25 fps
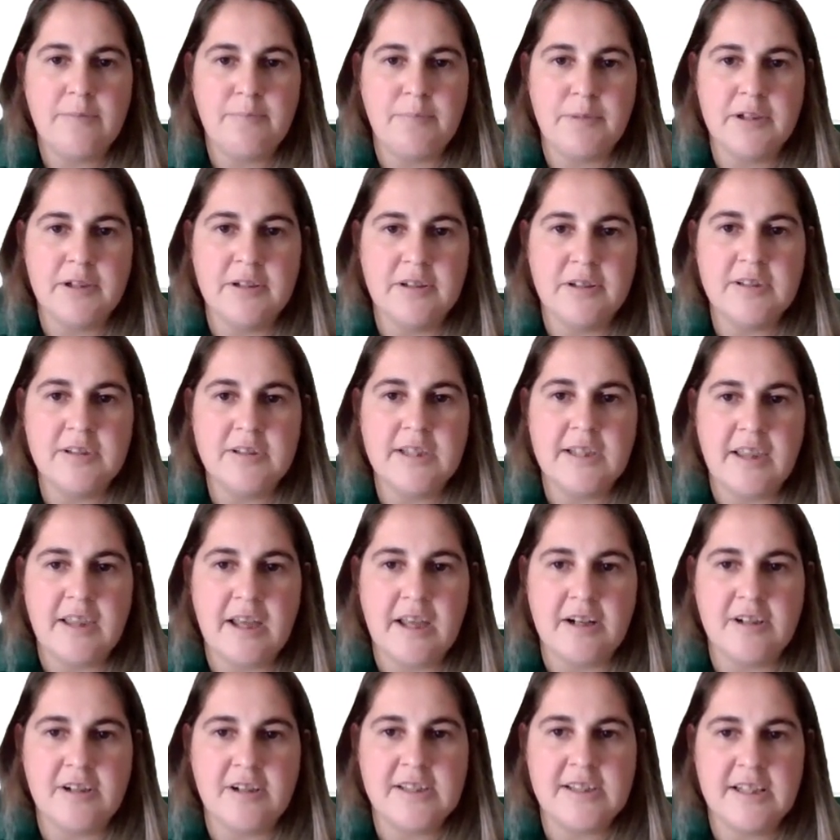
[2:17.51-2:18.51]
bills
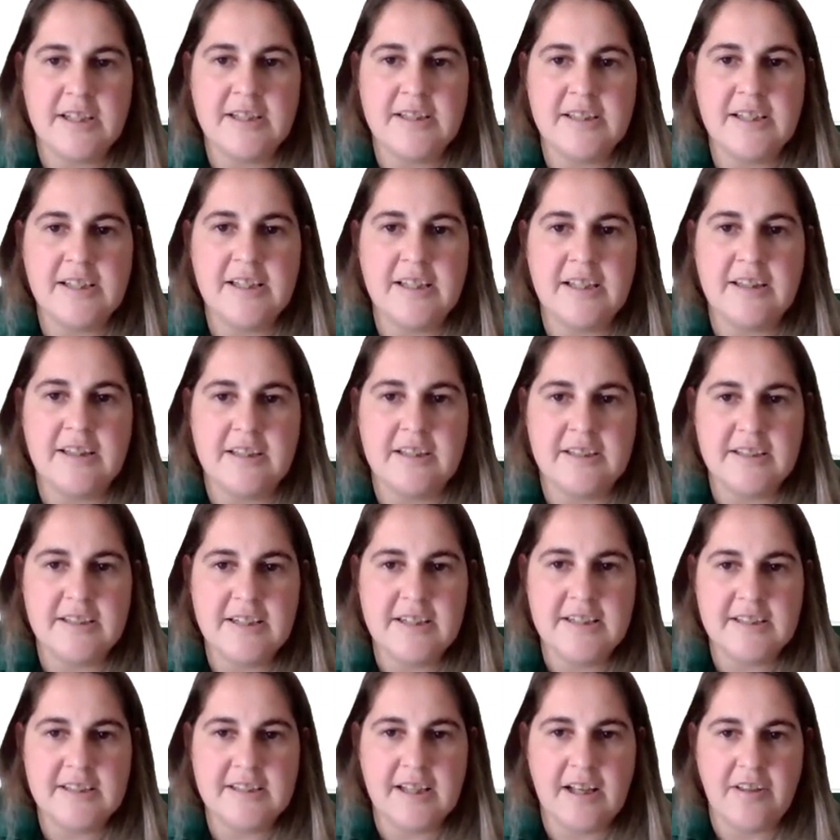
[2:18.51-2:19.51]
that are sitting in the
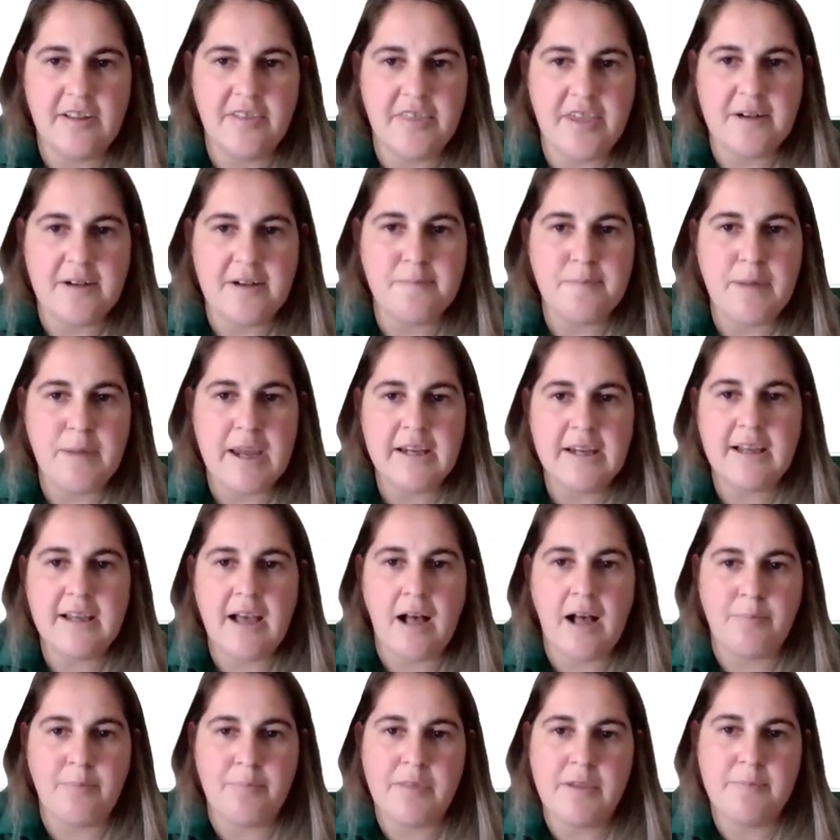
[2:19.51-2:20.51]
detail that make
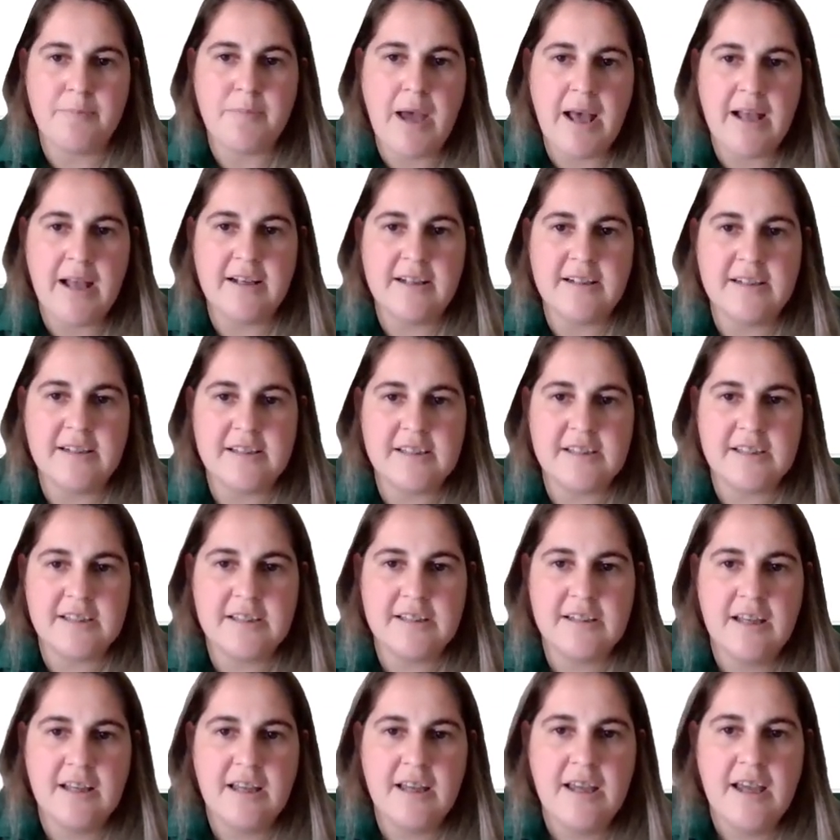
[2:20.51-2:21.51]
up the balance.